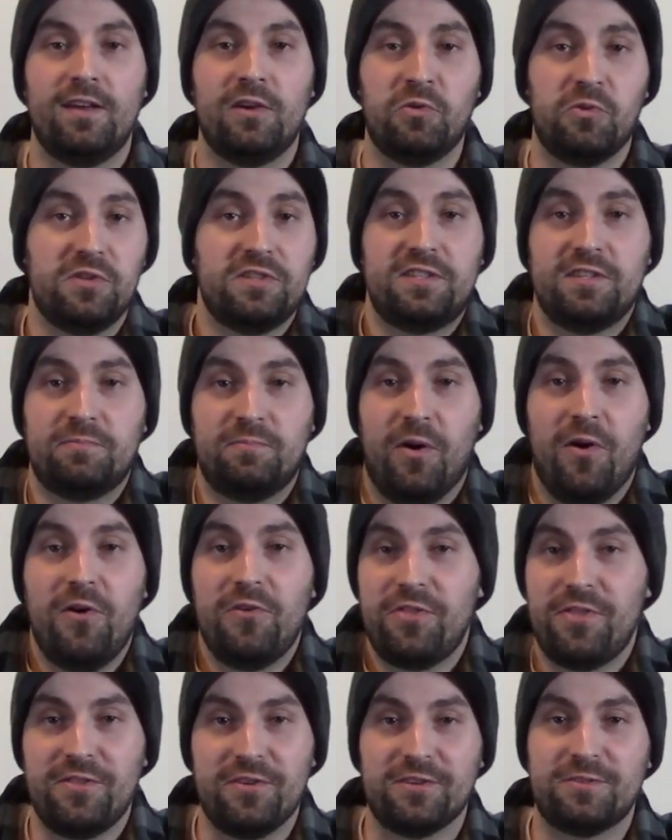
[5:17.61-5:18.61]
Well, this is
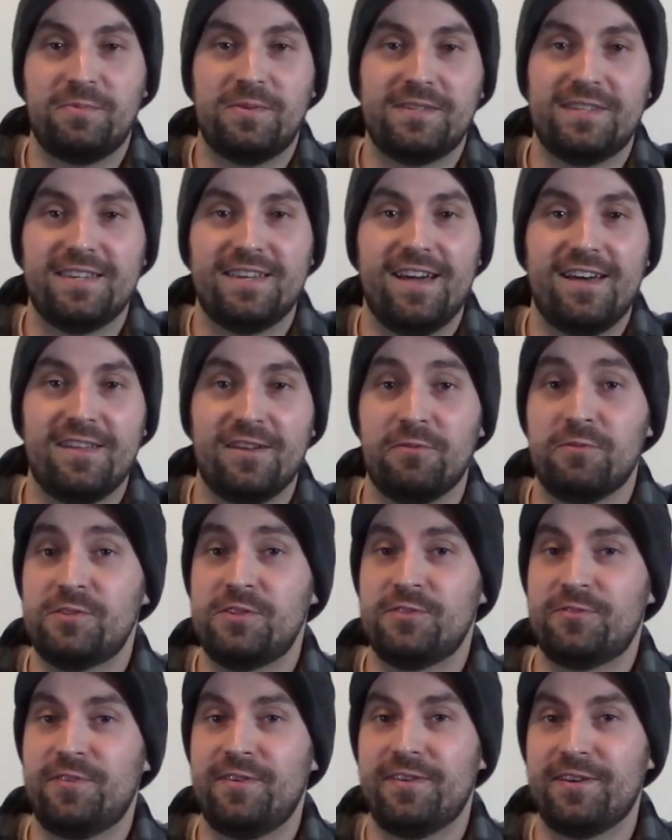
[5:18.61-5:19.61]
both of those put together, which
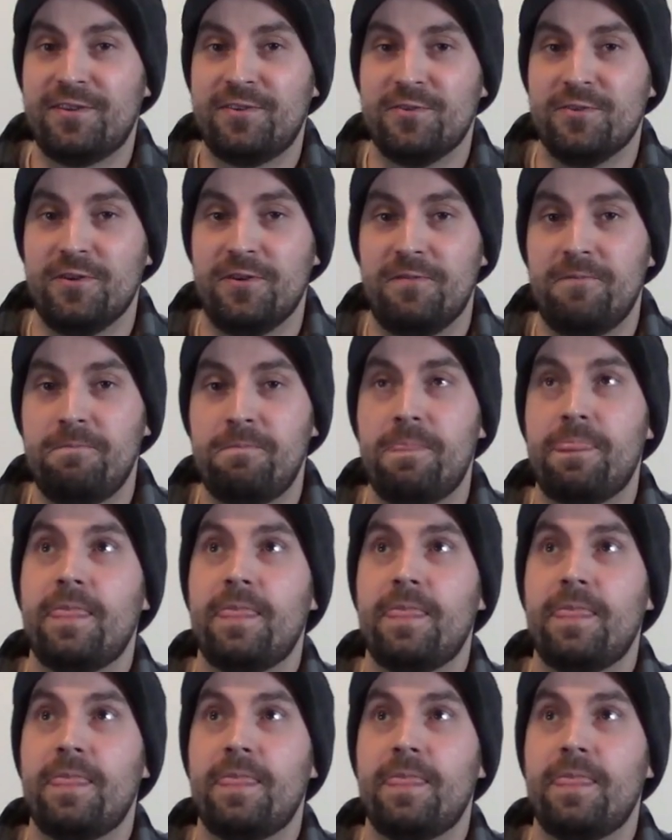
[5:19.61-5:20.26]
is very cool.